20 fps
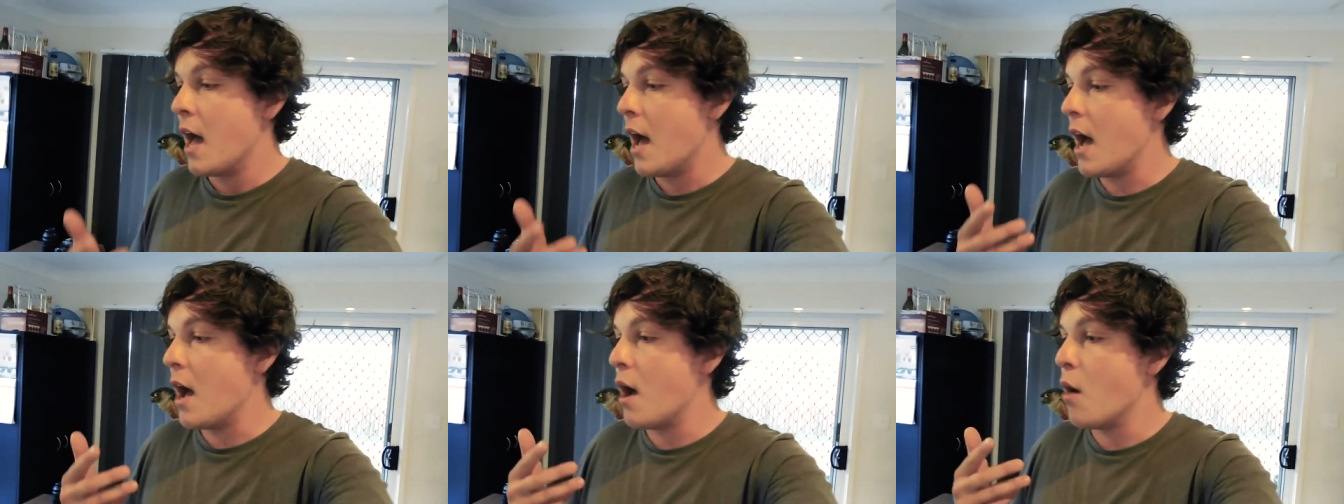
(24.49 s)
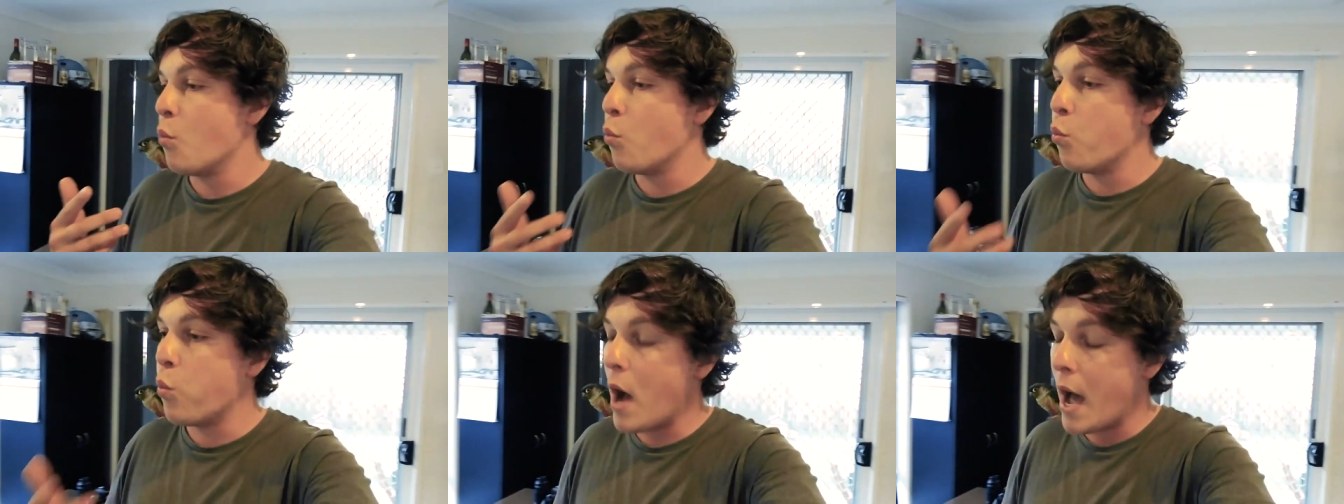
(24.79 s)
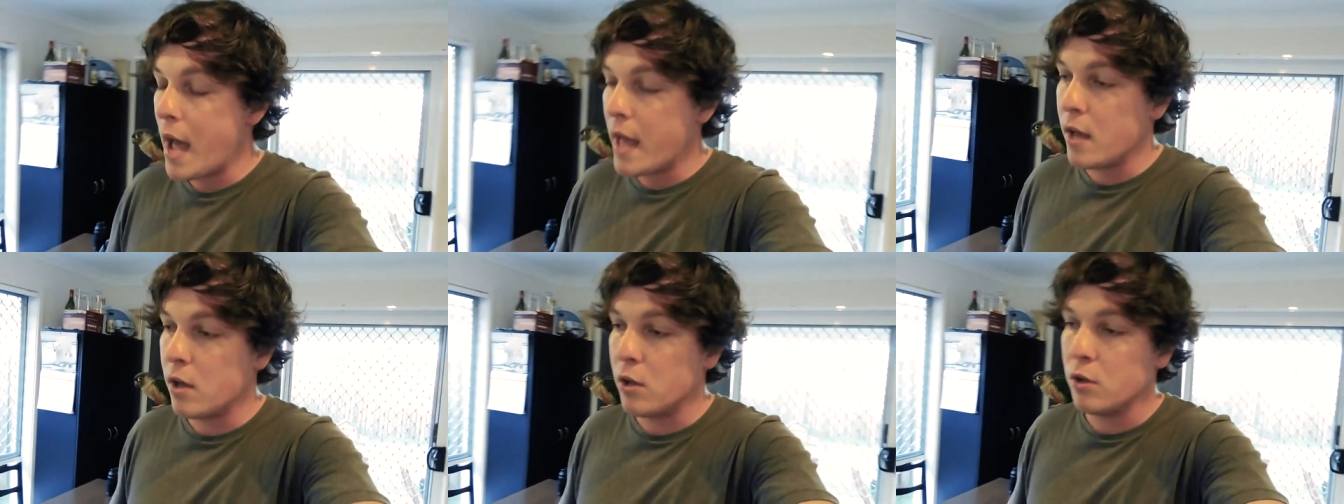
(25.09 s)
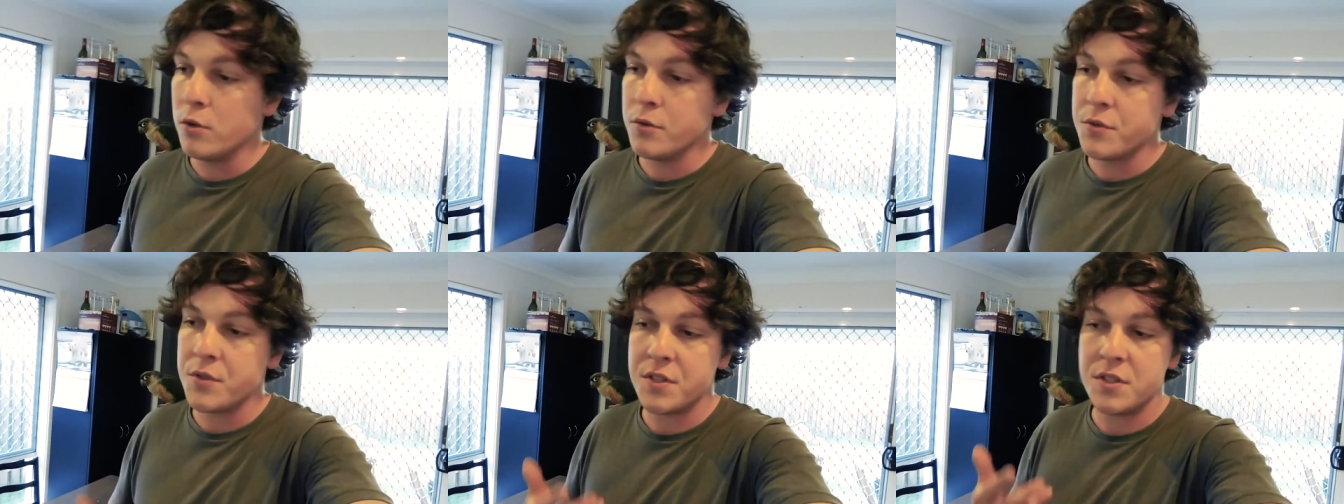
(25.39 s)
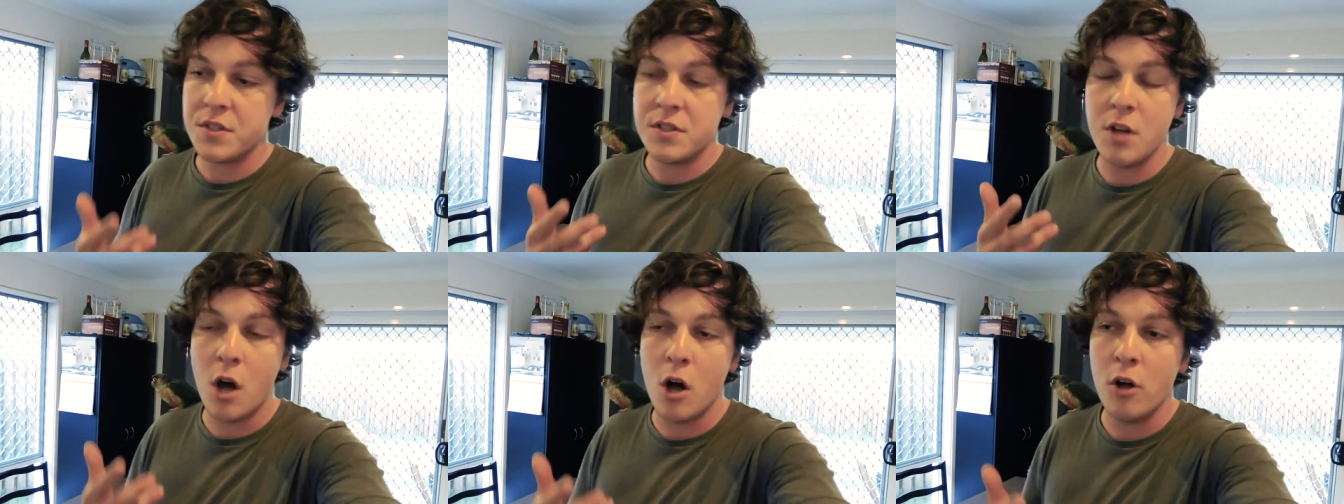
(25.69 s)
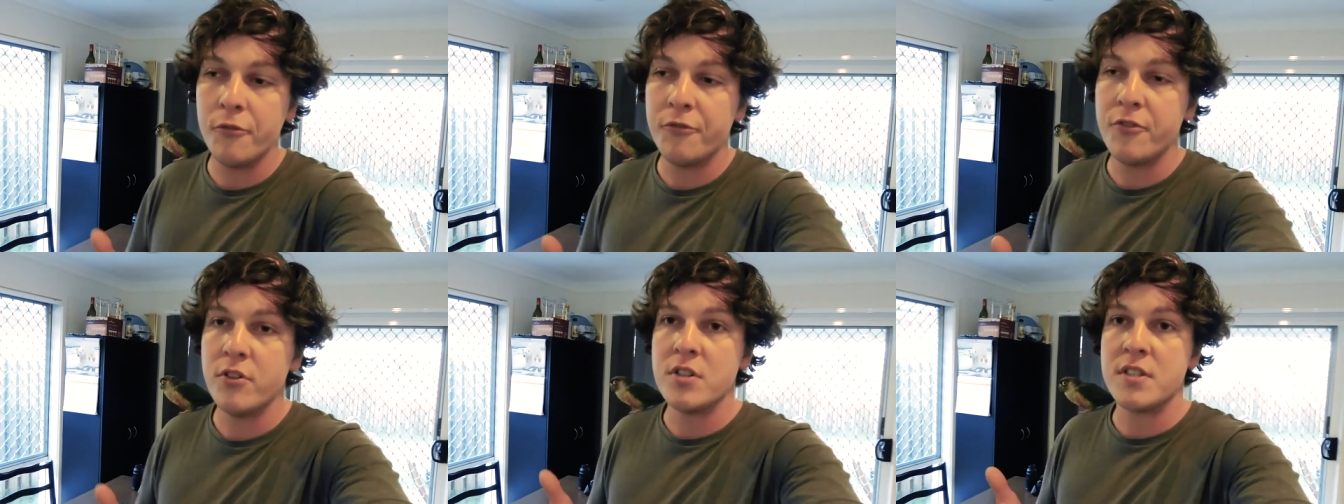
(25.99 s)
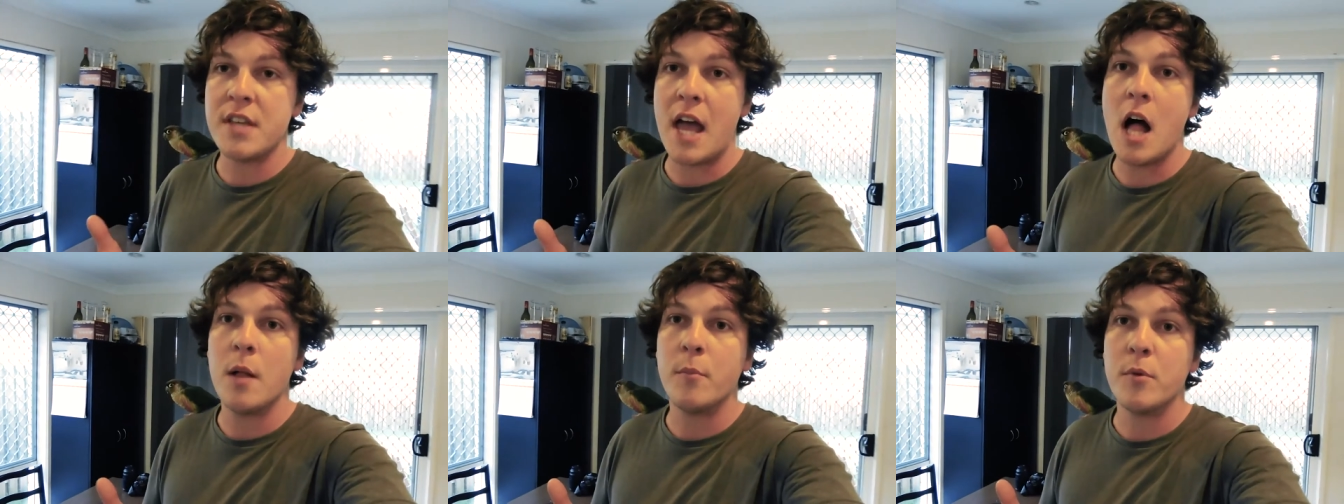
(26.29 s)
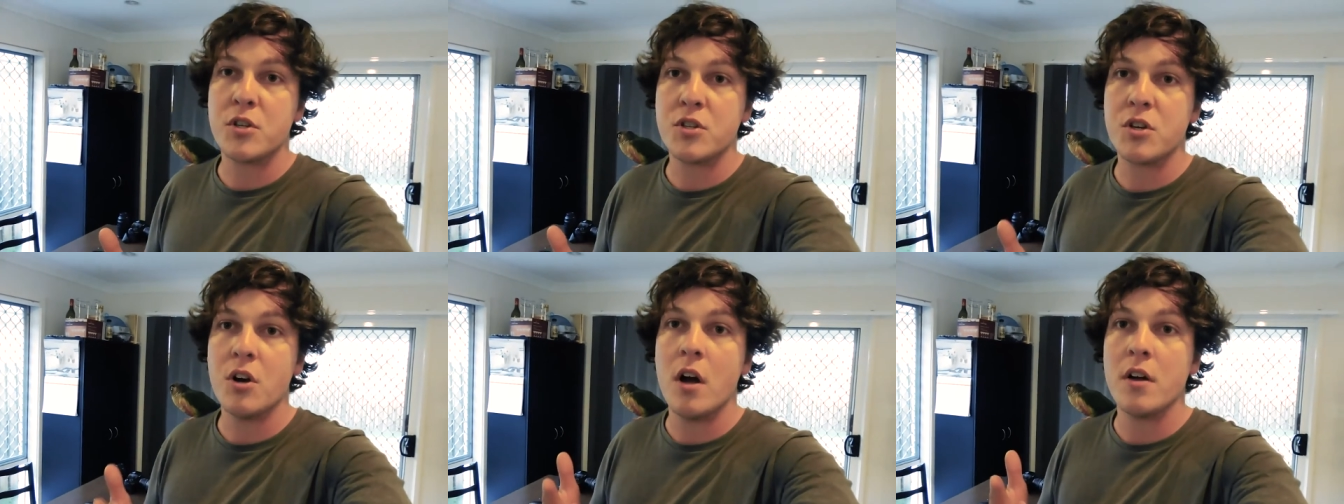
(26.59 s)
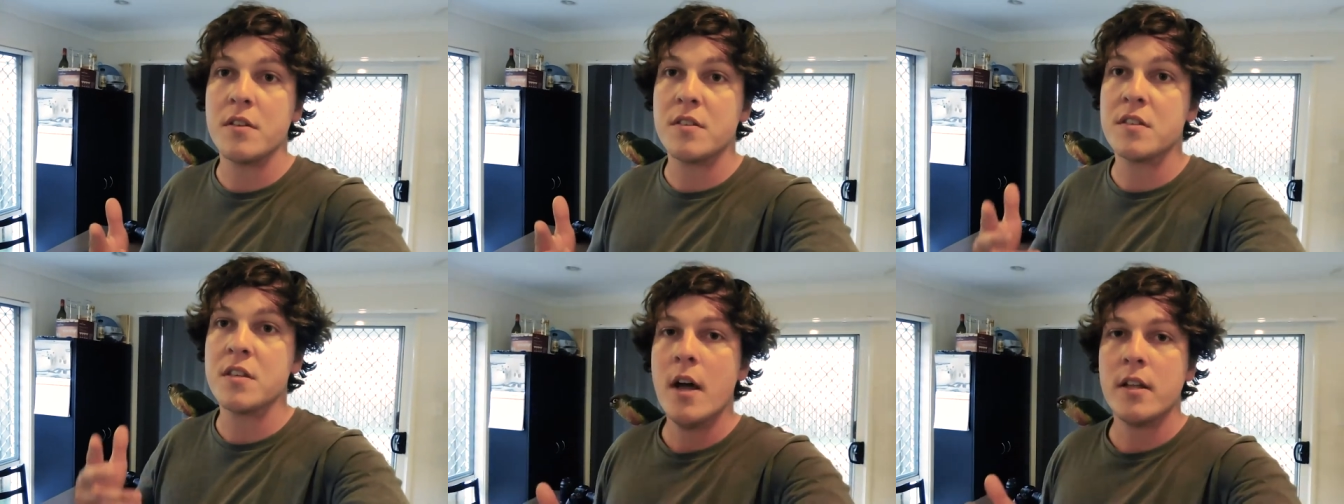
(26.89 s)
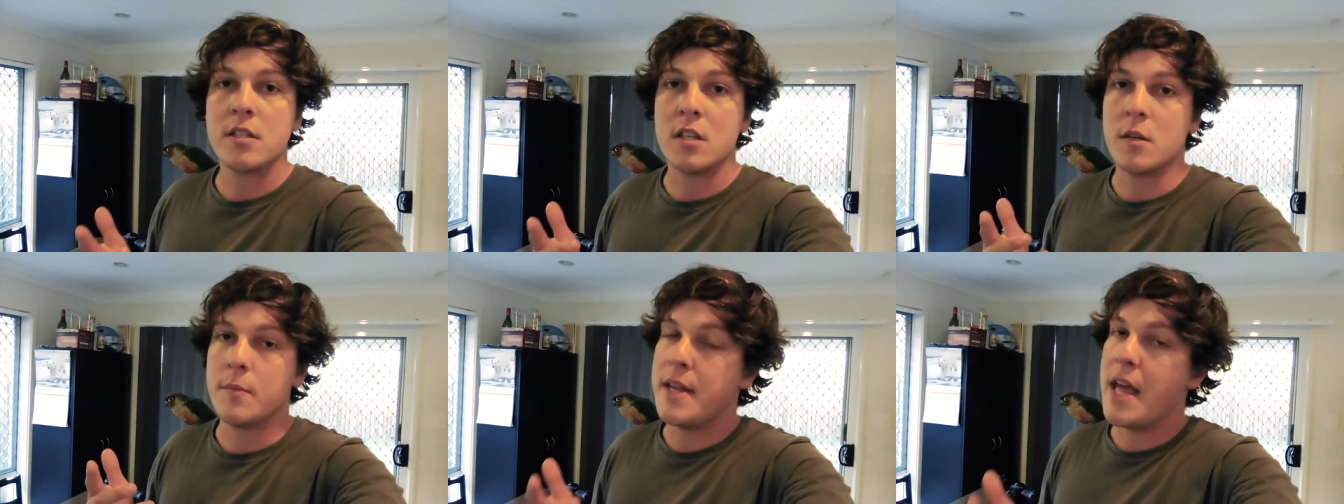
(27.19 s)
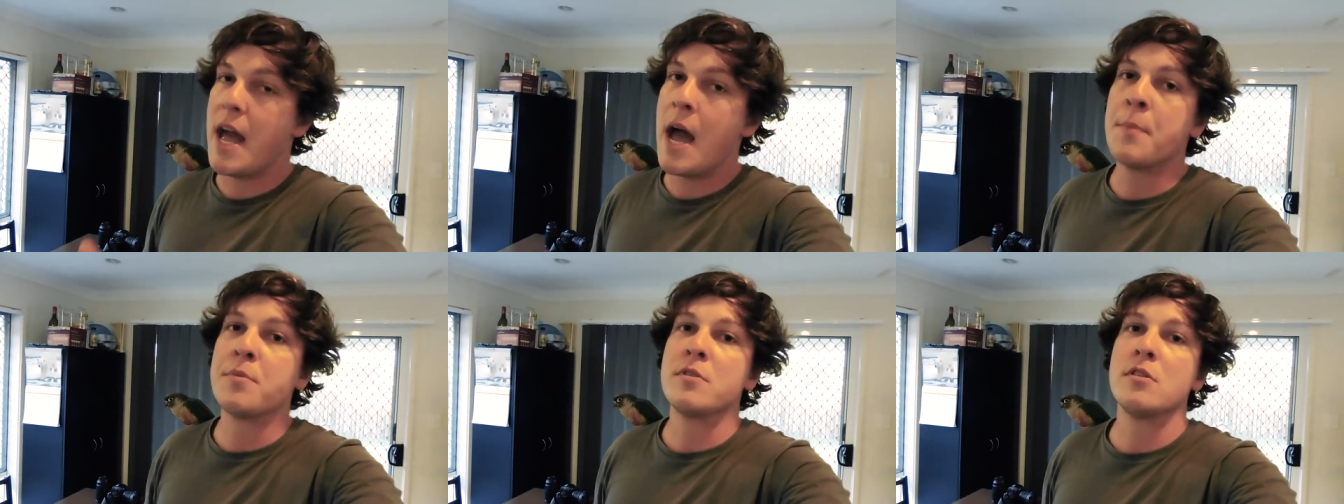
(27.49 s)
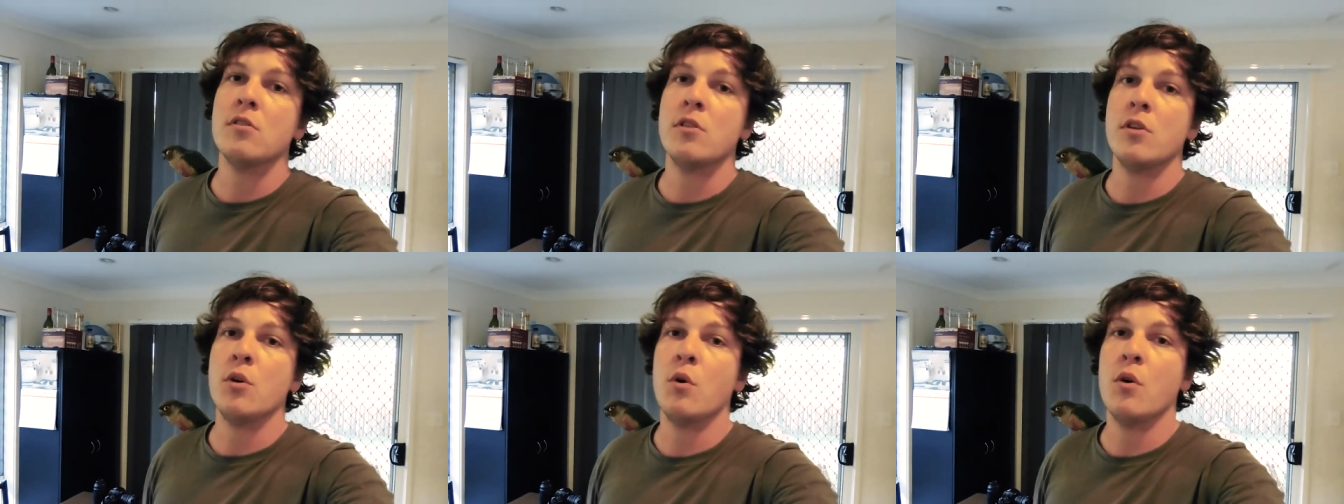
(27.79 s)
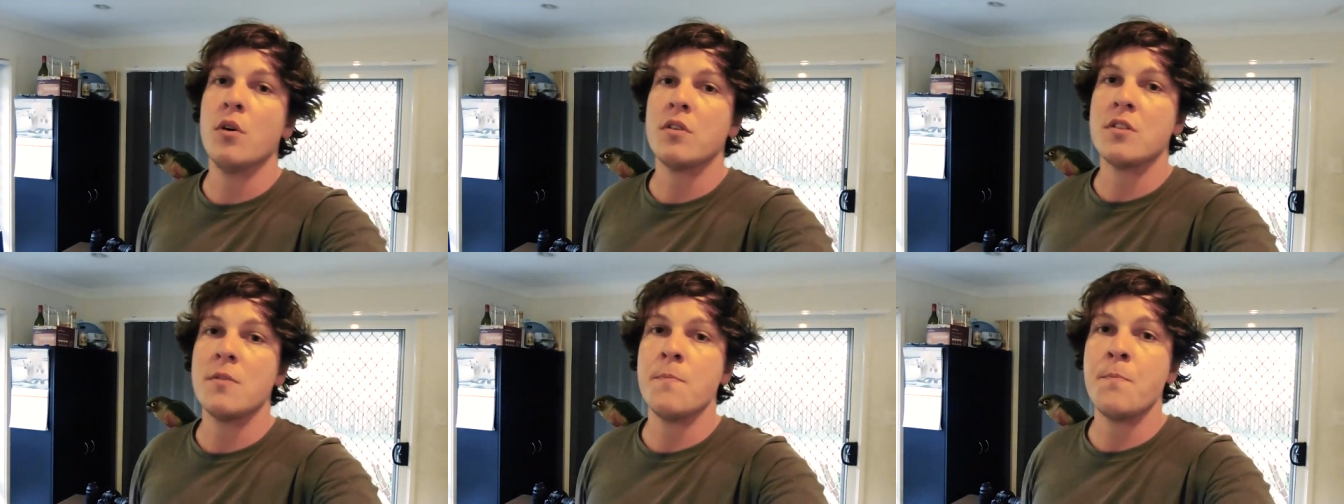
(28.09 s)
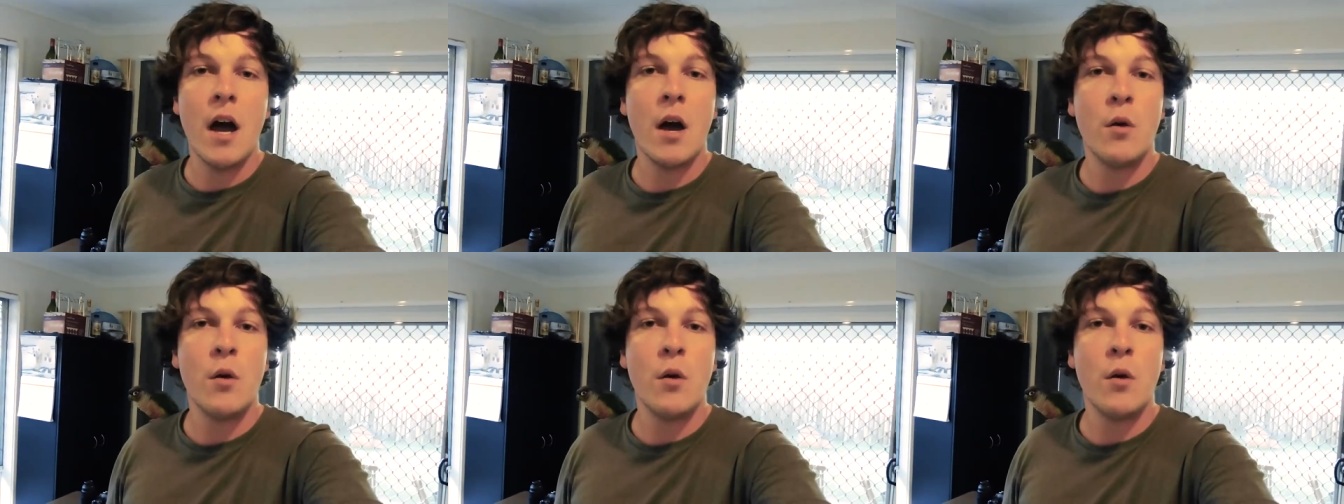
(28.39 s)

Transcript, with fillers: uh, whales, dolphins, albatross. It's going to be absolutely awesome.